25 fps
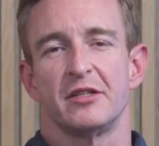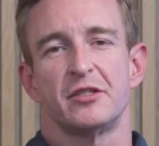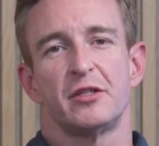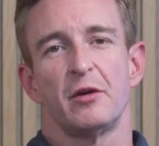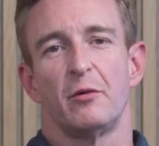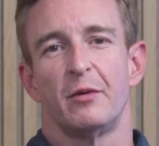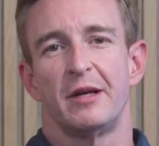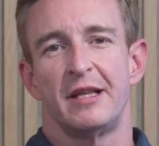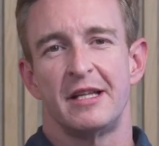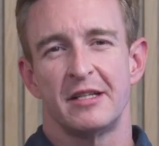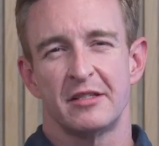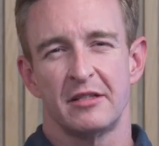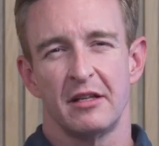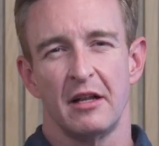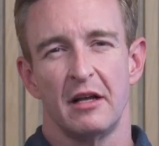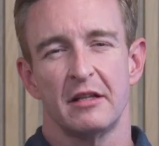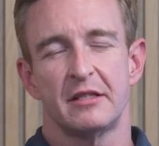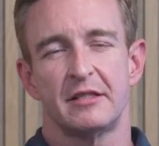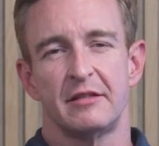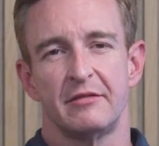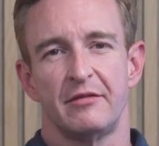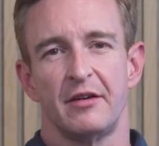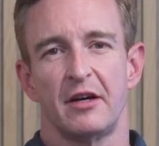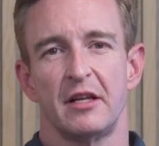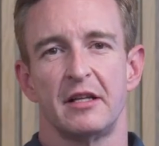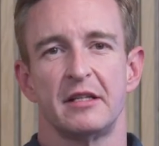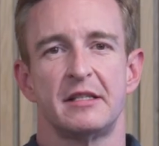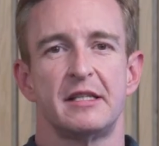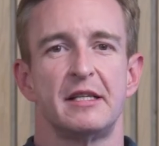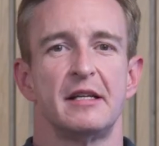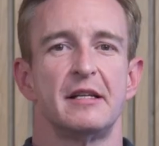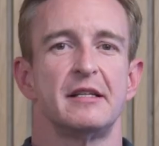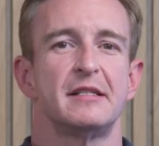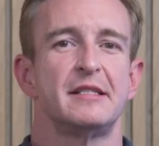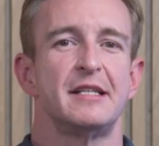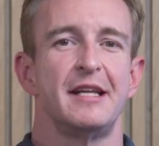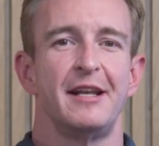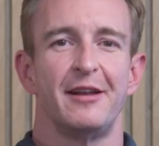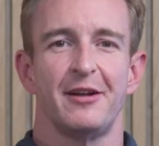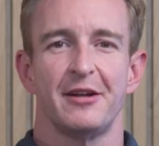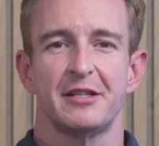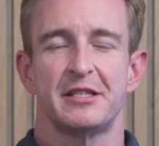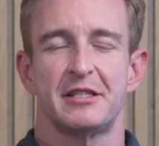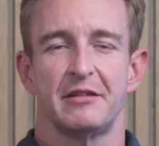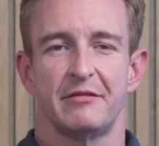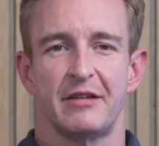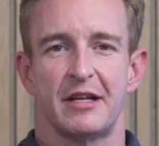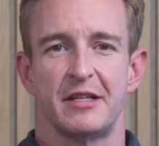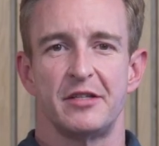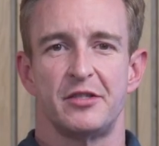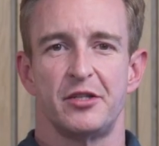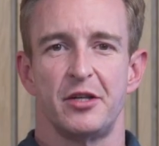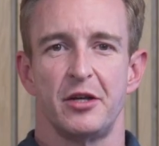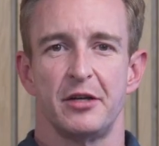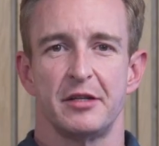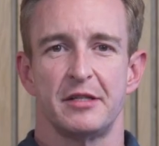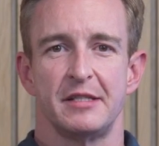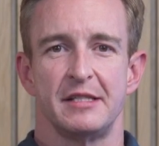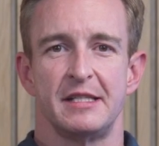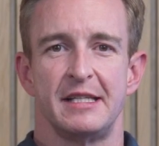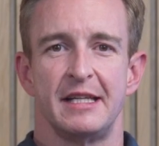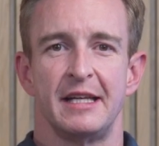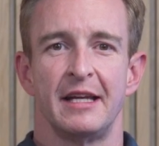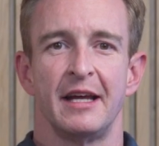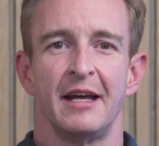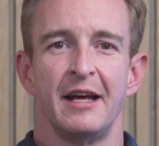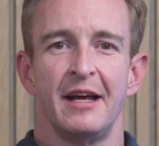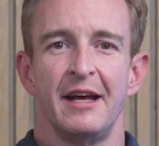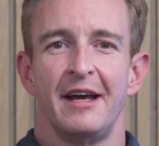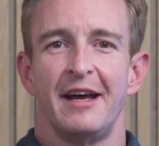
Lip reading: So when there's lots of volatility, lots of uncertainty,